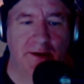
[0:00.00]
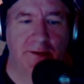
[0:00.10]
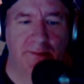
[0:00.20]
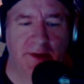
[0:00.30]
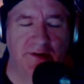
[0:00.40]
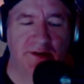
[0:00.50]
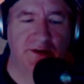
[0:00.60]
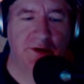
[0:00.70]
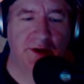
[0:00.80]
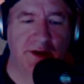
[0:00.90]
This is
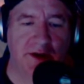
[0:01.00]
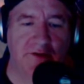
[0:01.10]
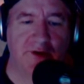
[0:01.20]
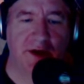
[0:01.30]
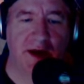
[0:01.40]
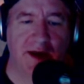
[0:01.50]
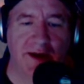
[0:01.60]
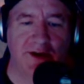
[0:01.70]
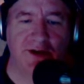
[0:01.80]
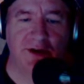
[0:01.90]
totally different. I
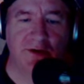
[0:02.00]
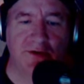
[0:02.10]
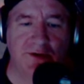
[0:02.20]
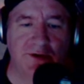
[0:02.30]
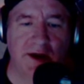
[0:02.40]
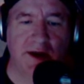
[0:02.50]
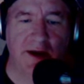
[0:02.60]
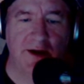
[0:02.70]
get chills and I